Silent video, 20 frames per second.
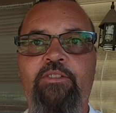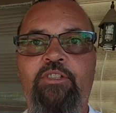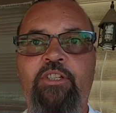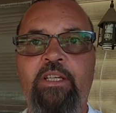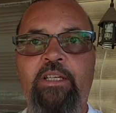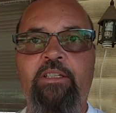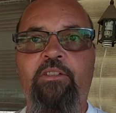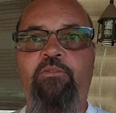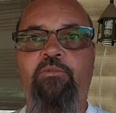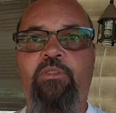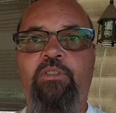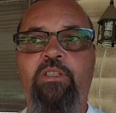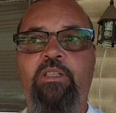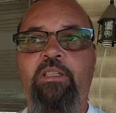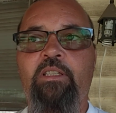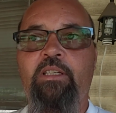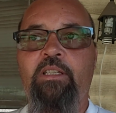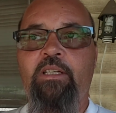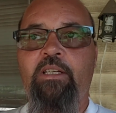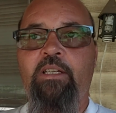channels.
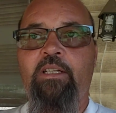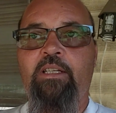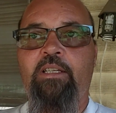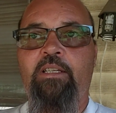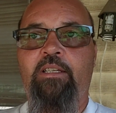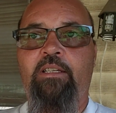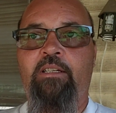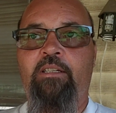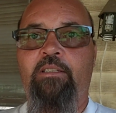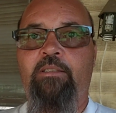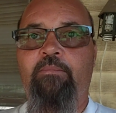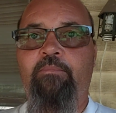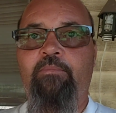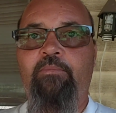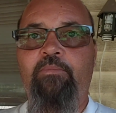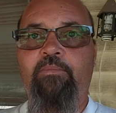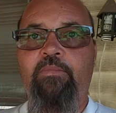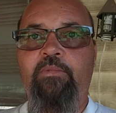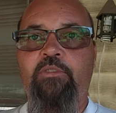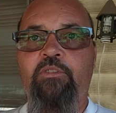
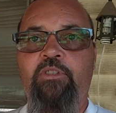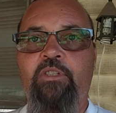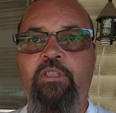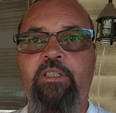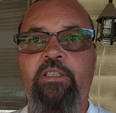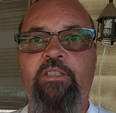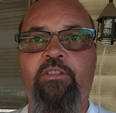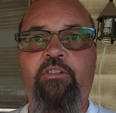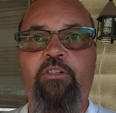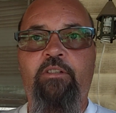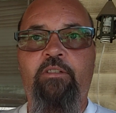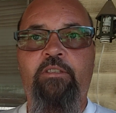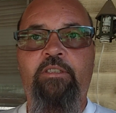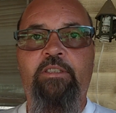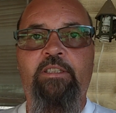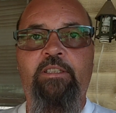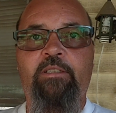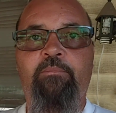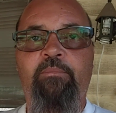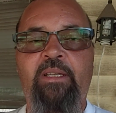She is
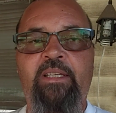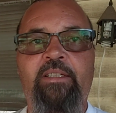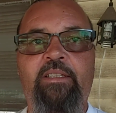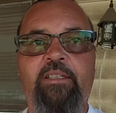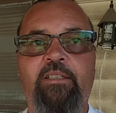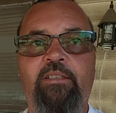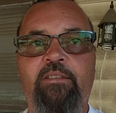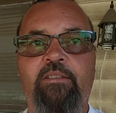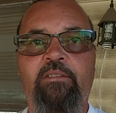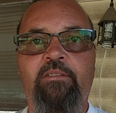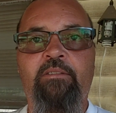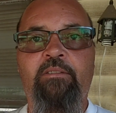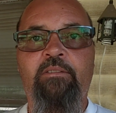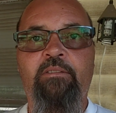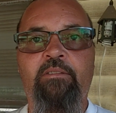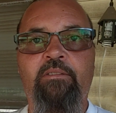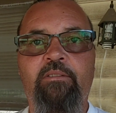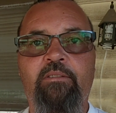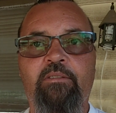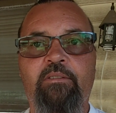currently making
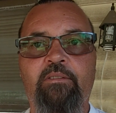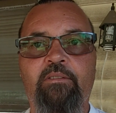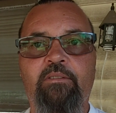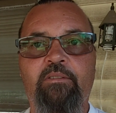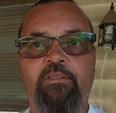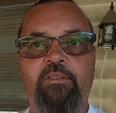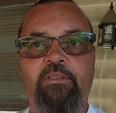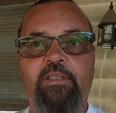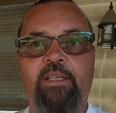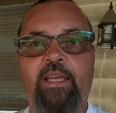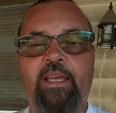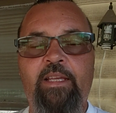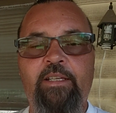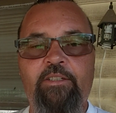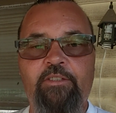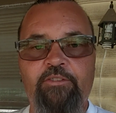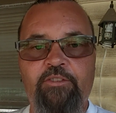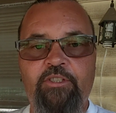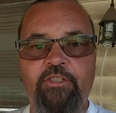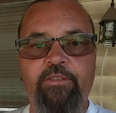
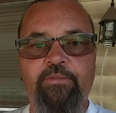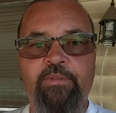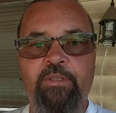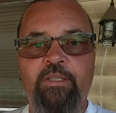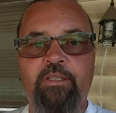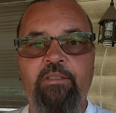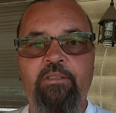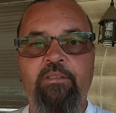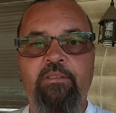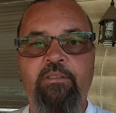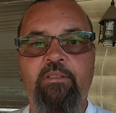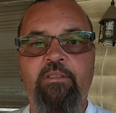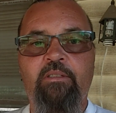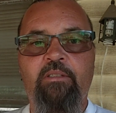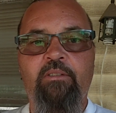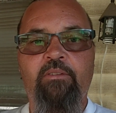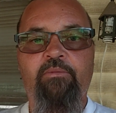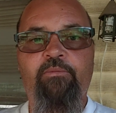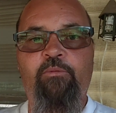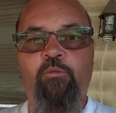handkerchiefs
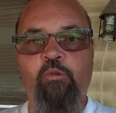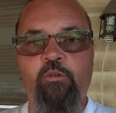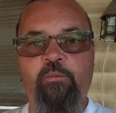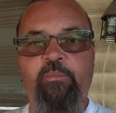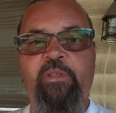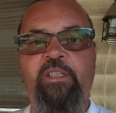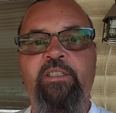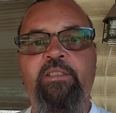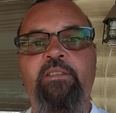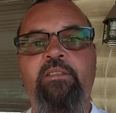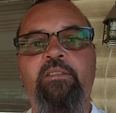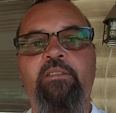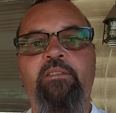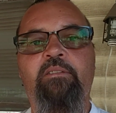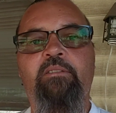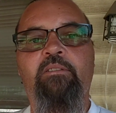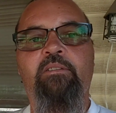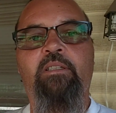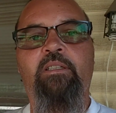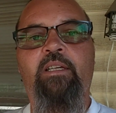for me
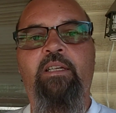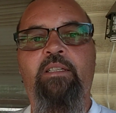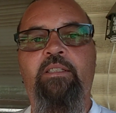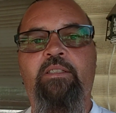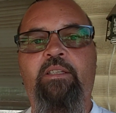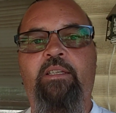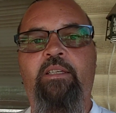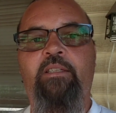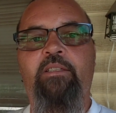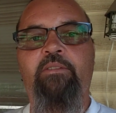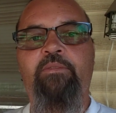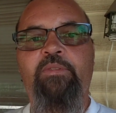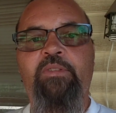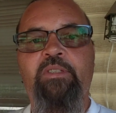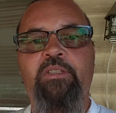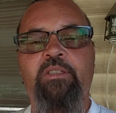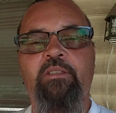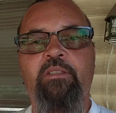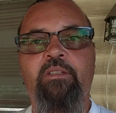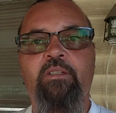as
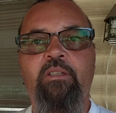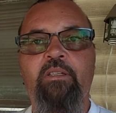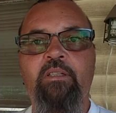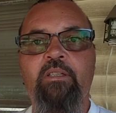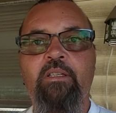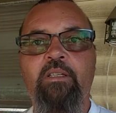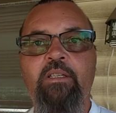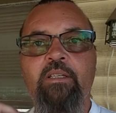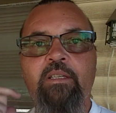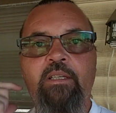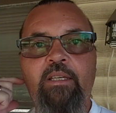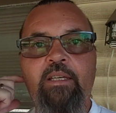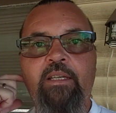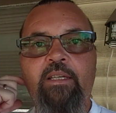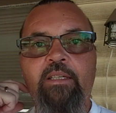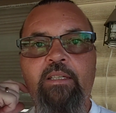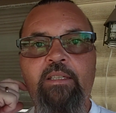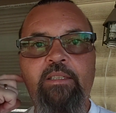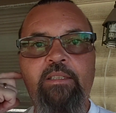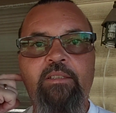gifts,
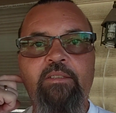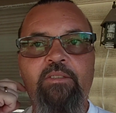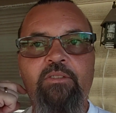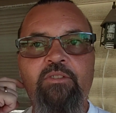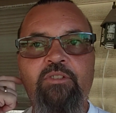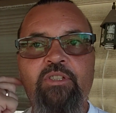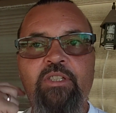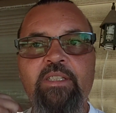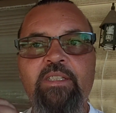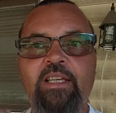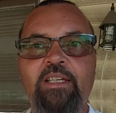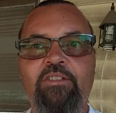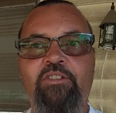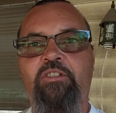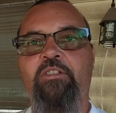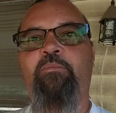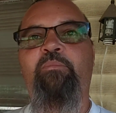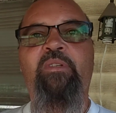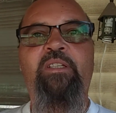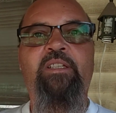and she's
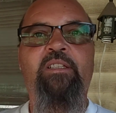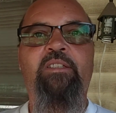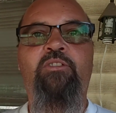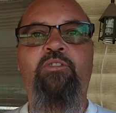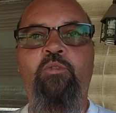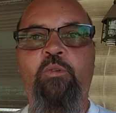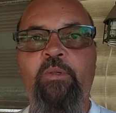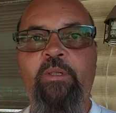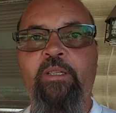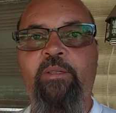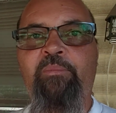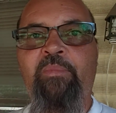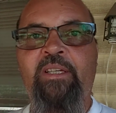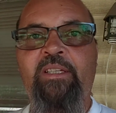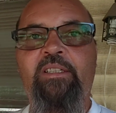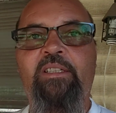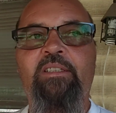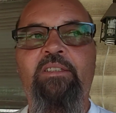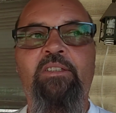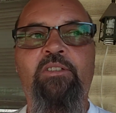actually been enjoying
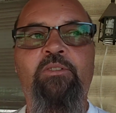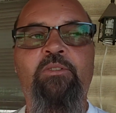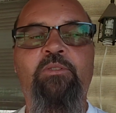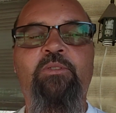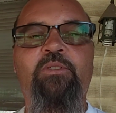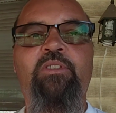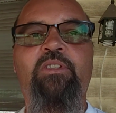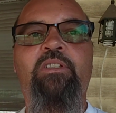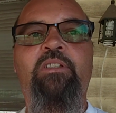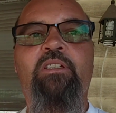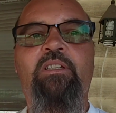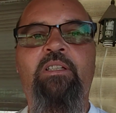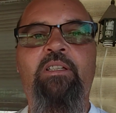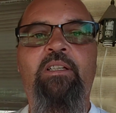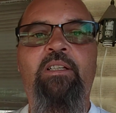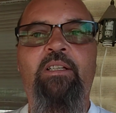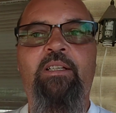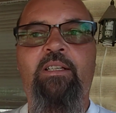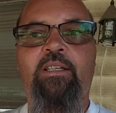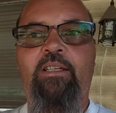making those.
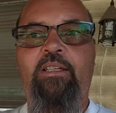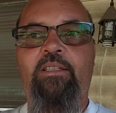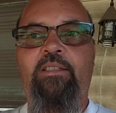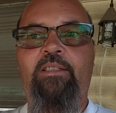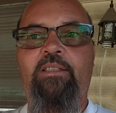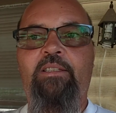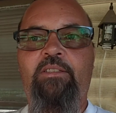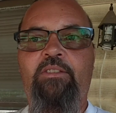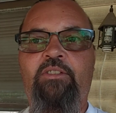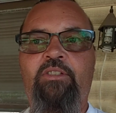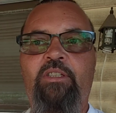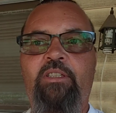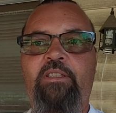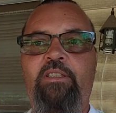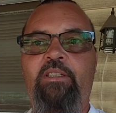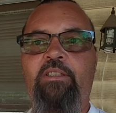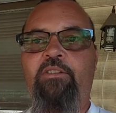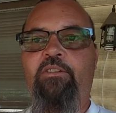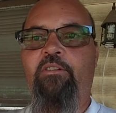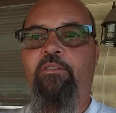And then she
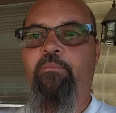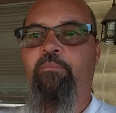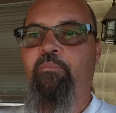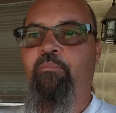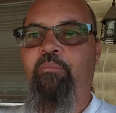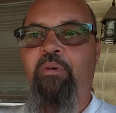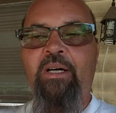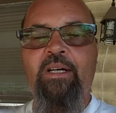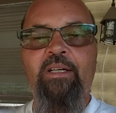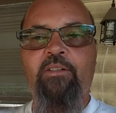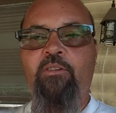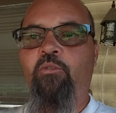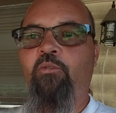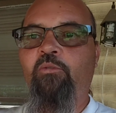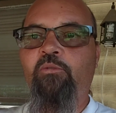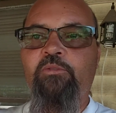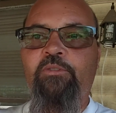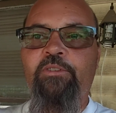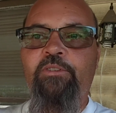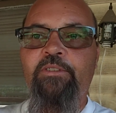does her pot
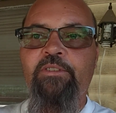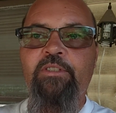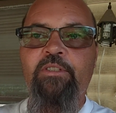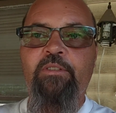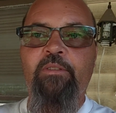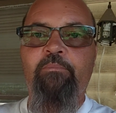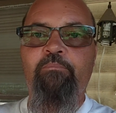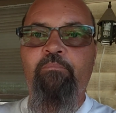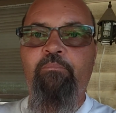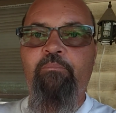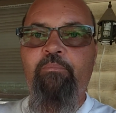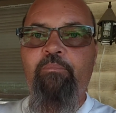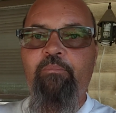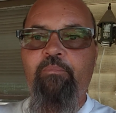holders and